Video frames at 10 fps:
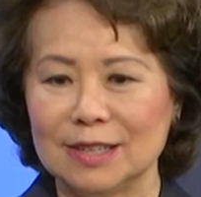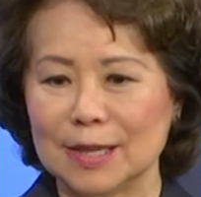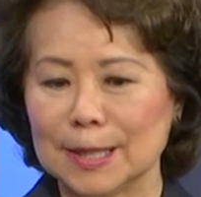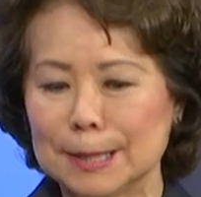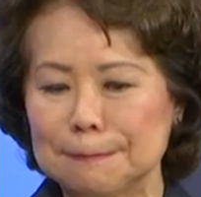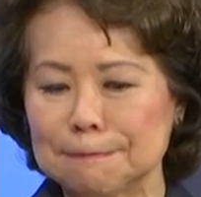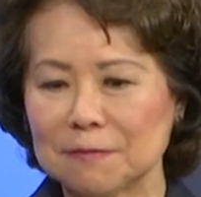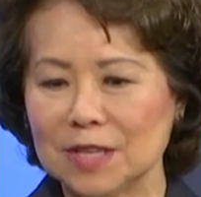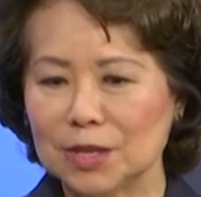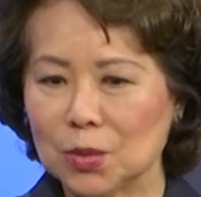
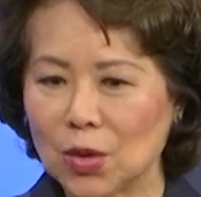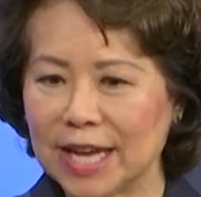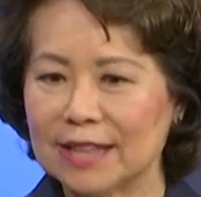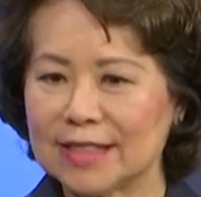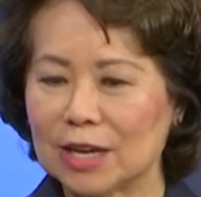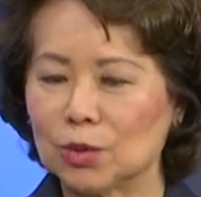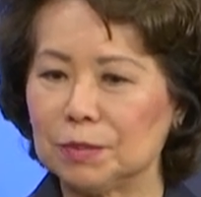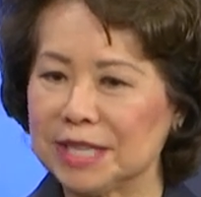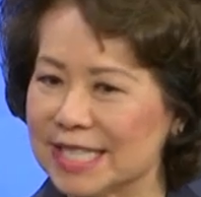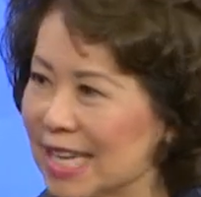Um, in a way that will
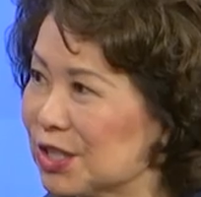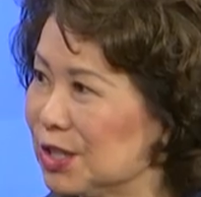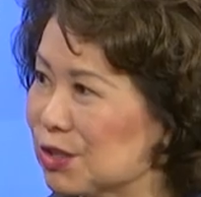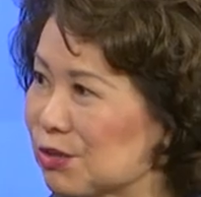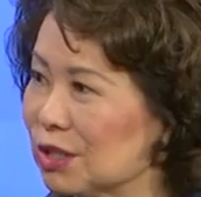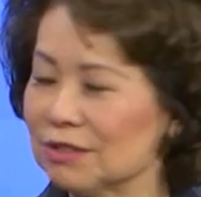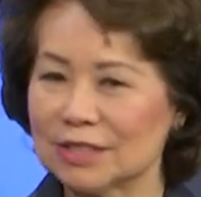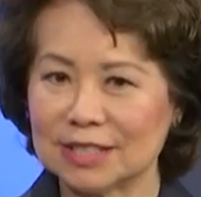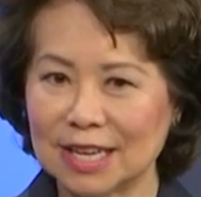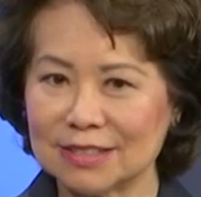be tech neutral,
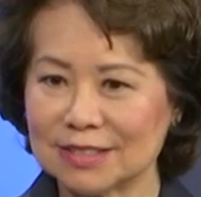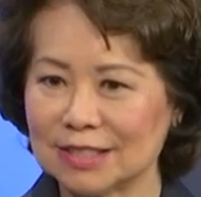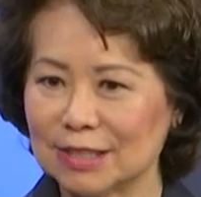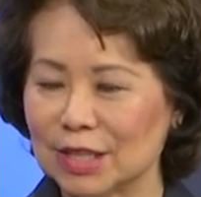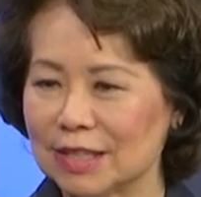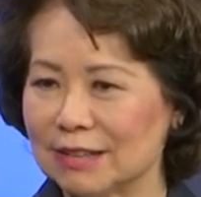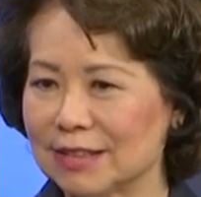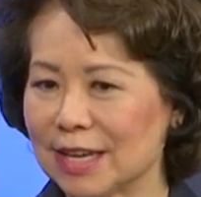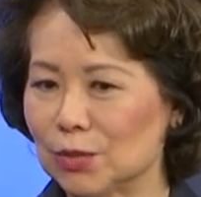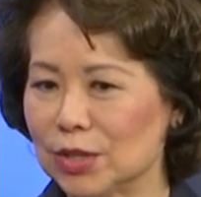not in, uh,
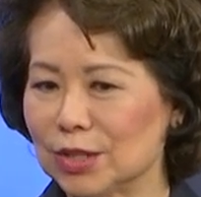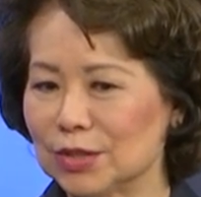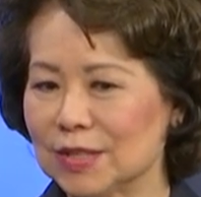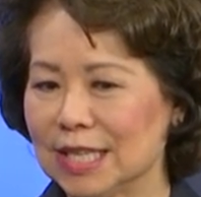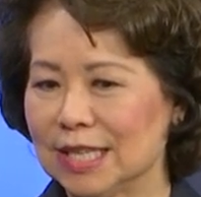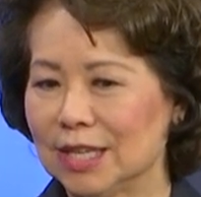that will